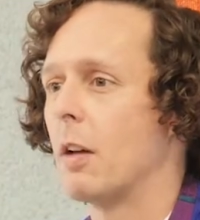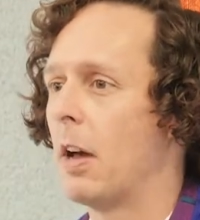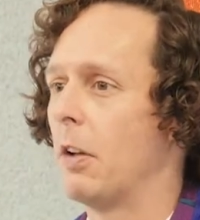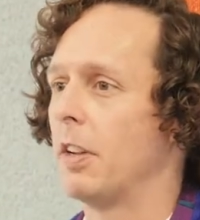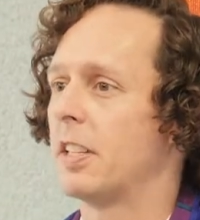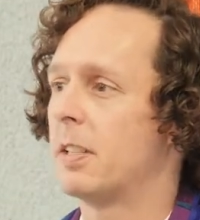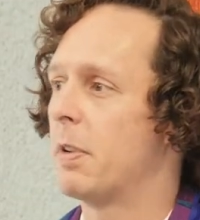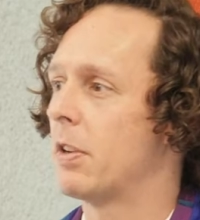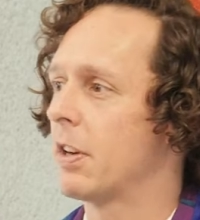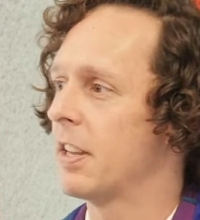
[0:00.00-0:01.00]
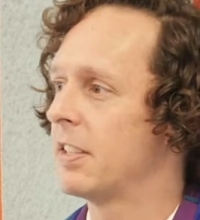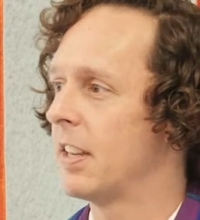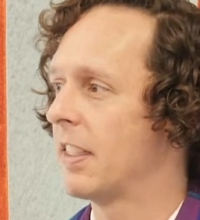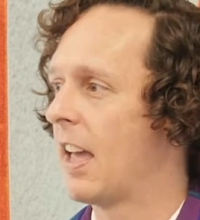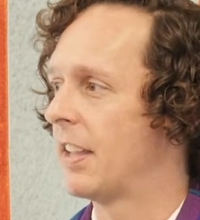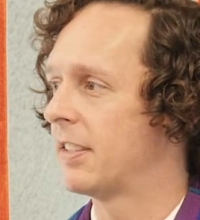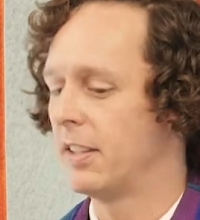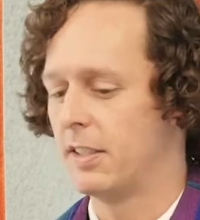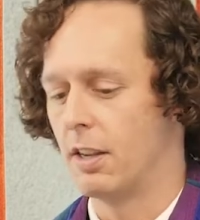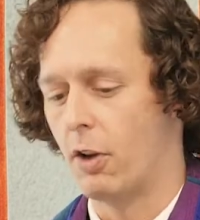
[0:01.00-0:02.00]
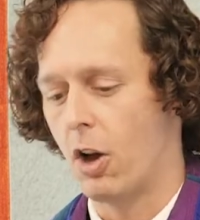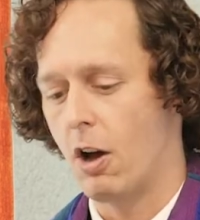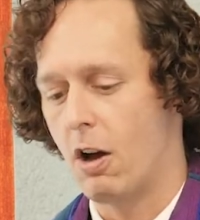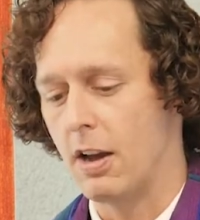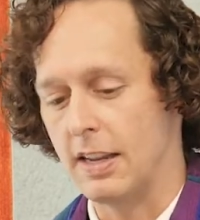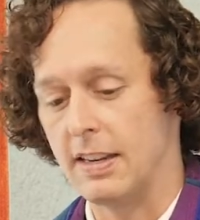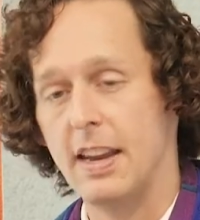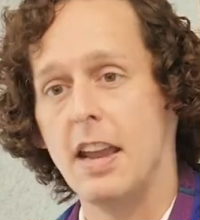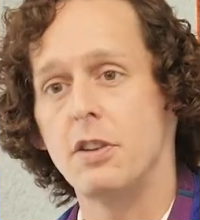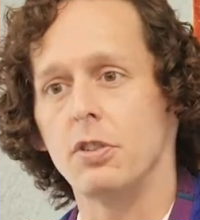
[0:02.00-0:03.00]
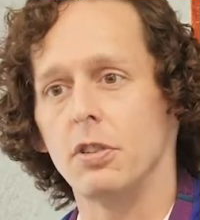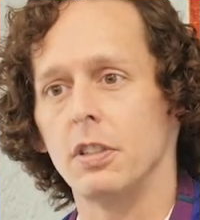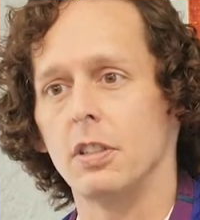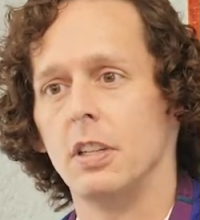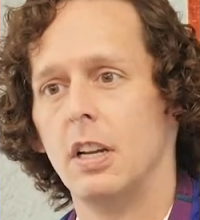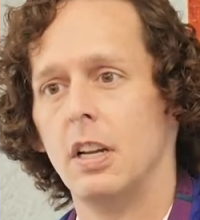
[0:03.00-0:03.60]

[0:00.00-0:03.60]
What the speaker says: about experiencing that sense of awe in nature.